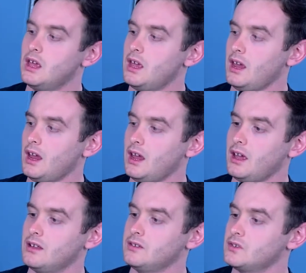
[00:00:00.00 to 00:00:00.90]

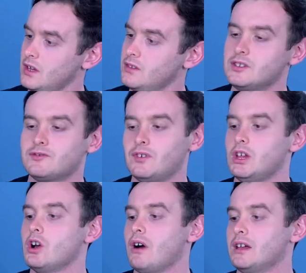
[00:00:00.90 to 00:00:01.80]
And in this
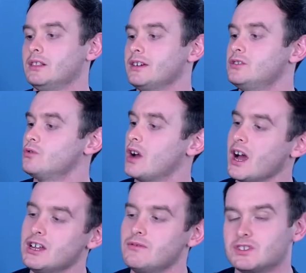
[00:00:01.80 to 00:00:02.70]
video, I'd like to
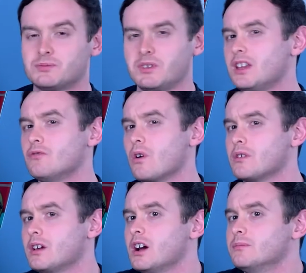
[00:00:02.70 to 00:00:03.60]
kind of explain where
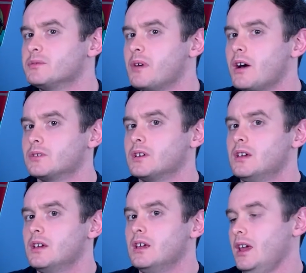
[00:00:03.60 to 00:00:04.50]
that comes about,
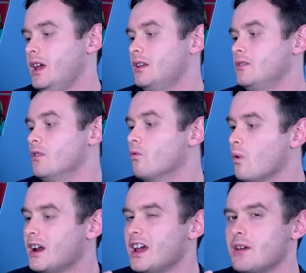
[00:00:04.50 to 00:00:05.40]
and
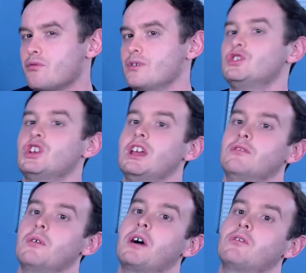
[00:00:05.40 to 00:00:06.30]
what I appreciate
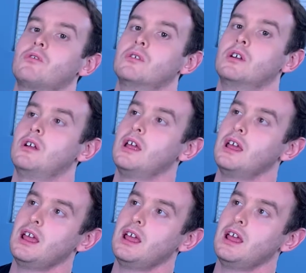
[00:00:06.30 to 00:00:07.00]
about horror,